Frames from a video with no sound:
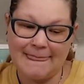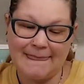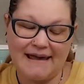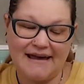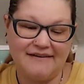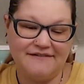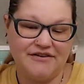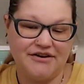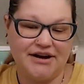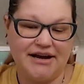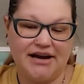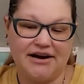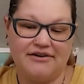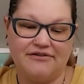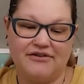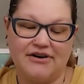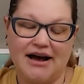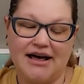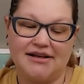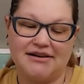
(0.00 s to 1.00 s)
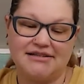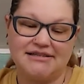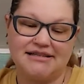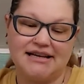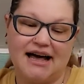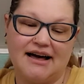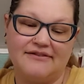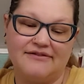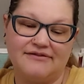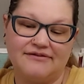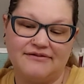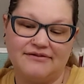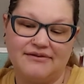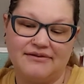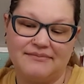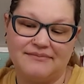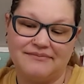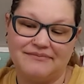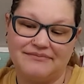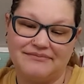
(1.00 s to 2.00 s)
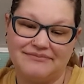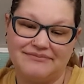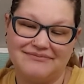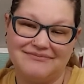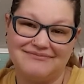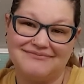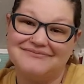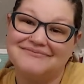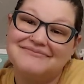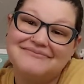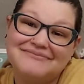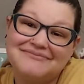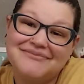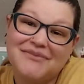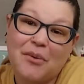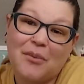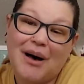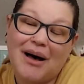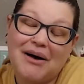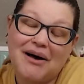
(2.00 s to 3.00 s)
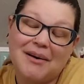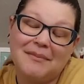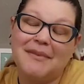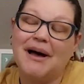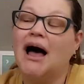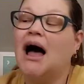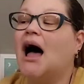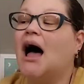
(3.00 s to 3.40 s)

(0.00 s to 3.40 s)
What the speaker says: If you're here for other stuff, welcome.